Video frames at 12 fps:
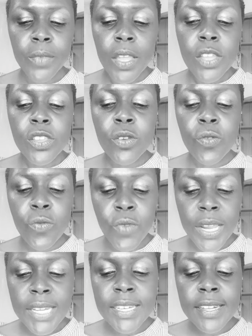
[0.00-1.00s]
you
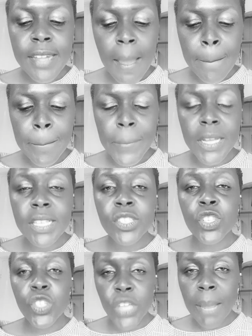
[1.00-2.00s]
read
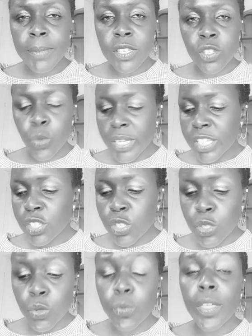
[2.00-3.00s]
Numbers chapter
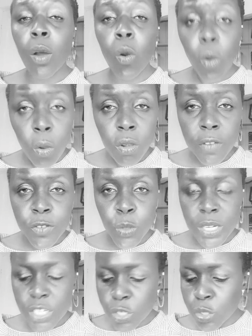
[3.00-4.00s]
22, the whole of
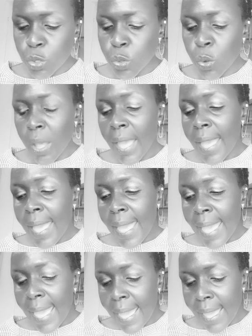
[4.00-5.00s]
22,
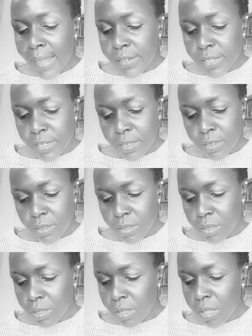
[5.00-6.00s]
and
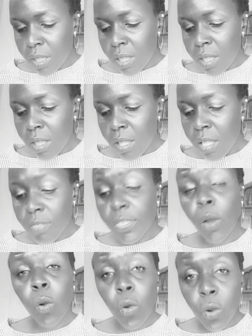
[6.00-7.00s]
the
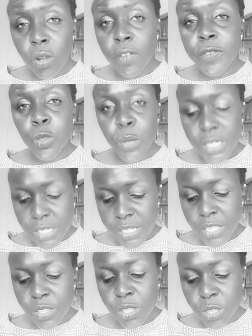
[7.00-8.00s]
whole of
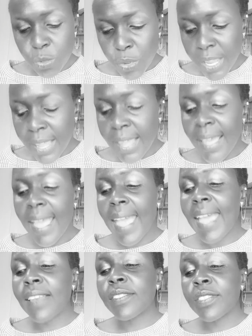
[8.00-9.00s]
23,
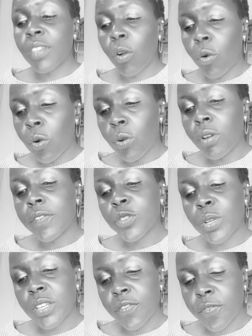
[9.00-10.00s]
and the whole of
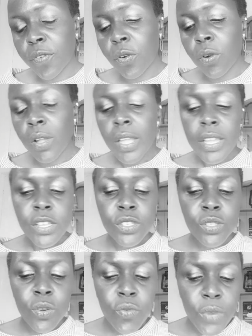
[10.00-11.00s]
24.
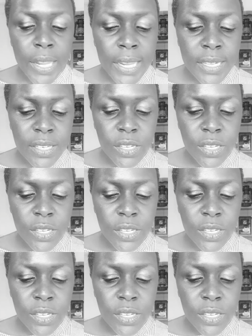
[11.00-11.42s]
So read